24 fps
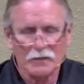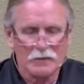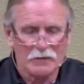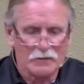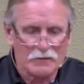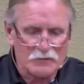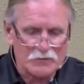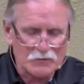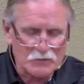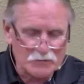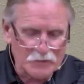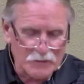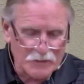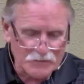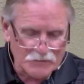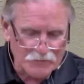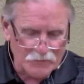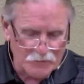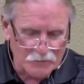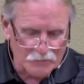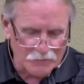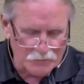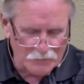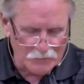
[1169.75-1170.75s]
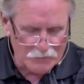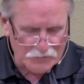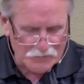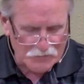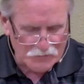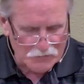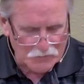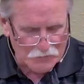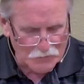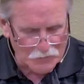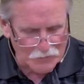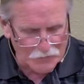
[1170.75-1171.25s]
So that's our little
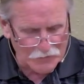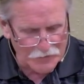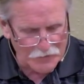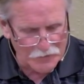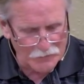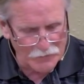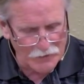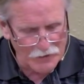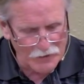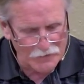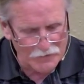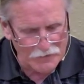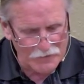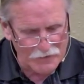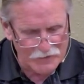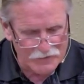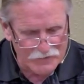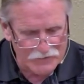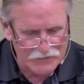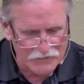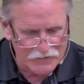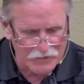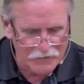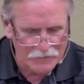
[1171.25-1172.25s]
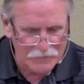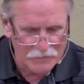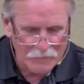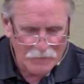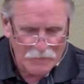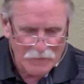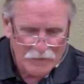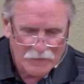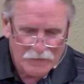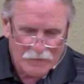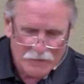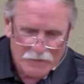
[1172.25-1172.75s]
story about Asa.
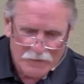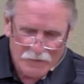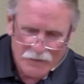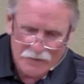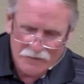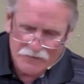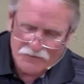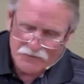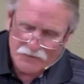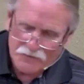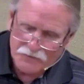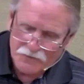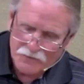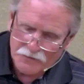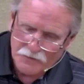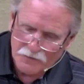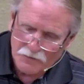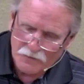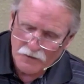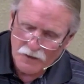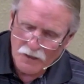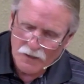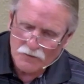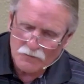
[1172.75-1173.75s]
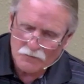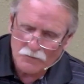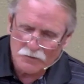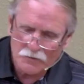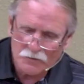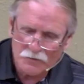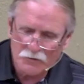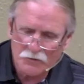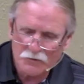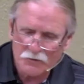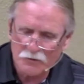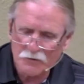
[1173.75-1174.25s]
Asa did a lot of
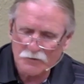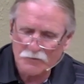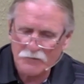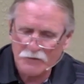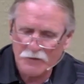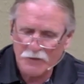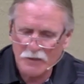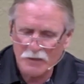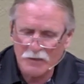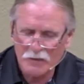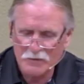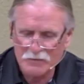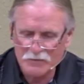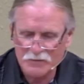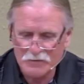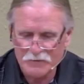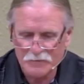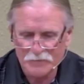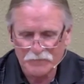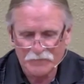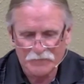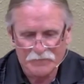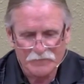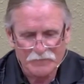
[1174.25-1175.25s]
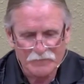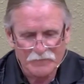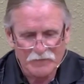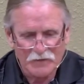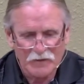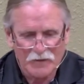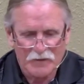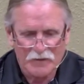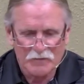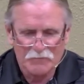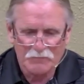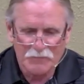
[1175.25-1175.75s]
really good things,
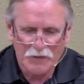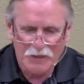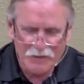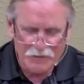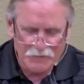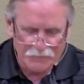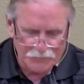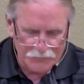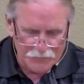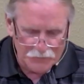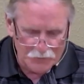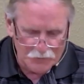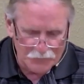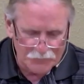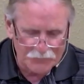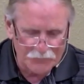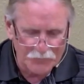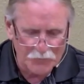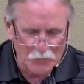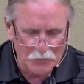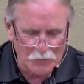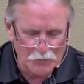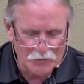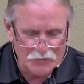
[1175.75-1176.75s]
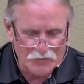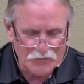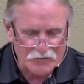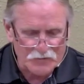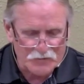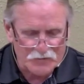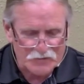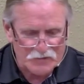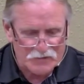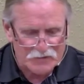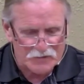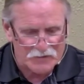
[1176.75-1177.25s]
made a few foolish
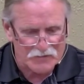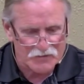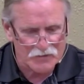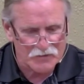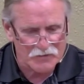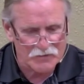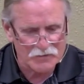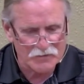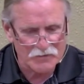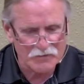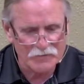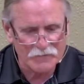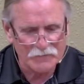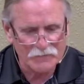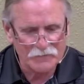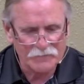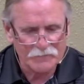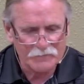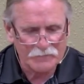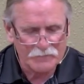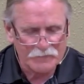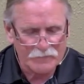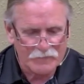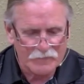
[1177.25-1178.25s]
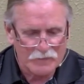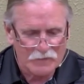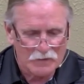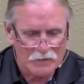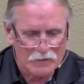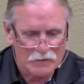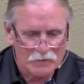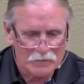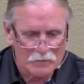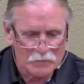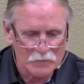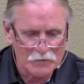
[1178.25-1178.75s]
decisions,
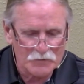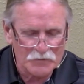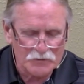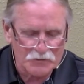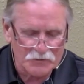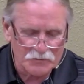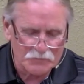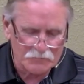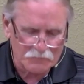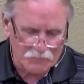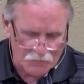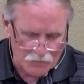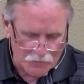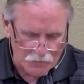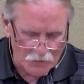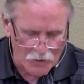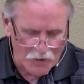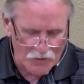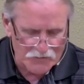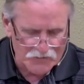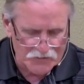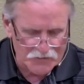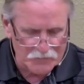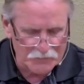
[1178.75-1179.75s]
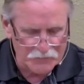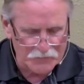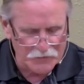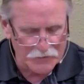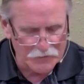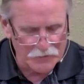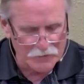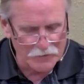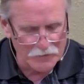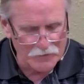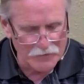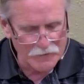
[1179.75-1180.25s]
which cost him
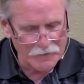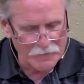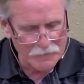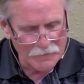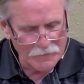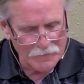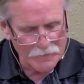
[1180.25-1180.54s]
dearly.